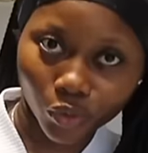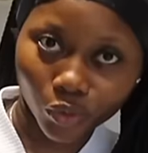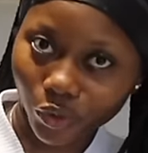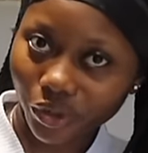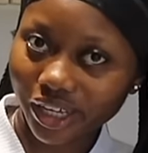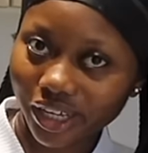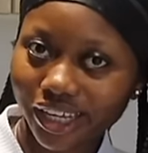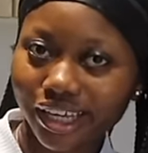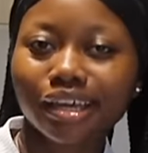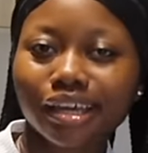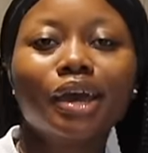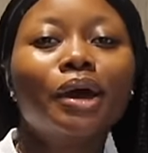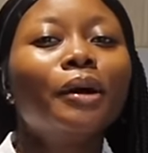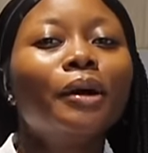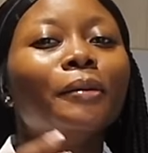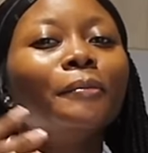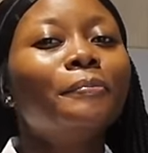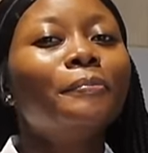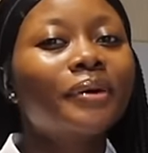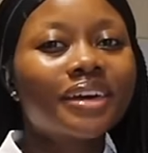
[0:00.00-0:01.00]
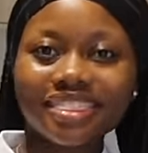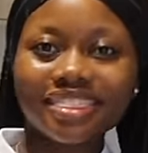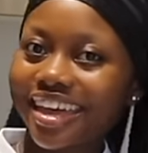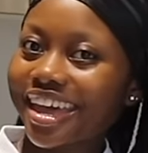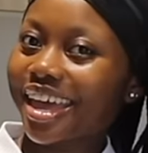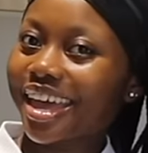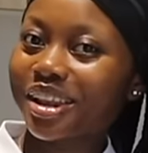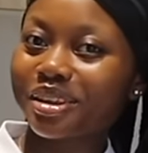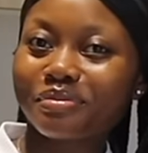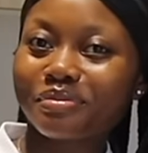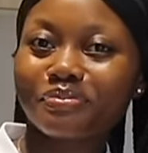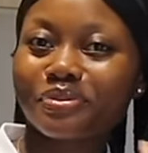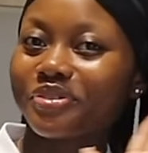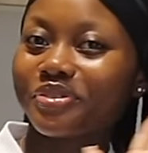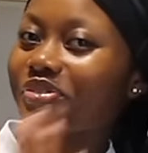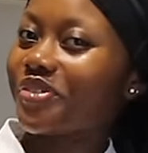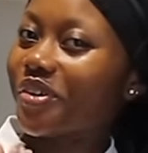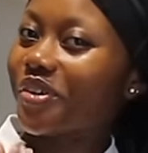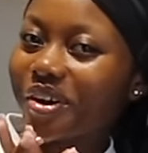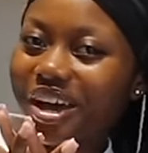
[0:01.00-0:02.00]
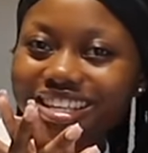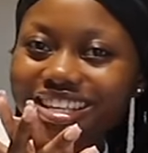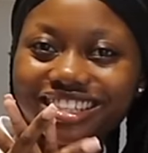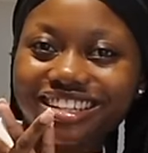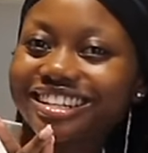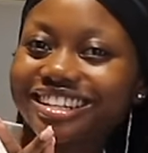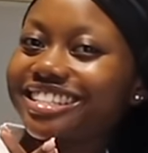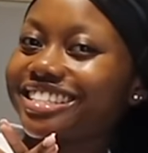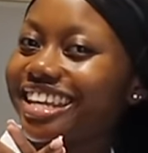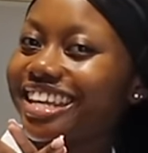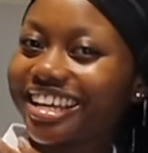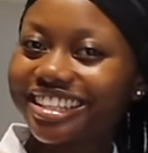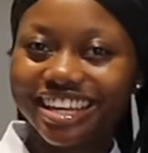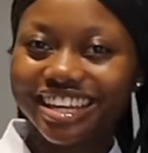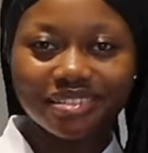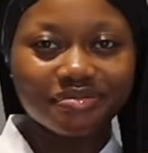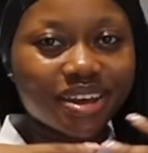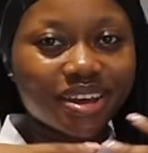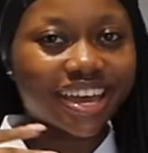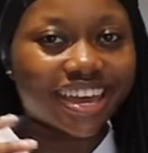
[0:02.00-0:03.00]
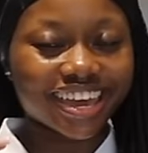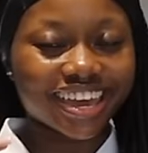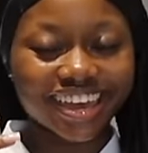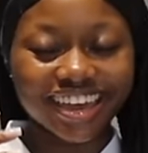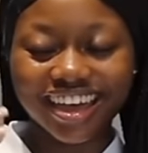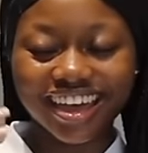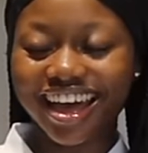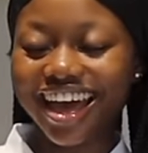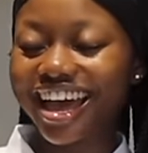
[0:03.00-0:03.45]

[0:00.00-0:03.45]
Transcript: morning. But then before I started to take down my hair,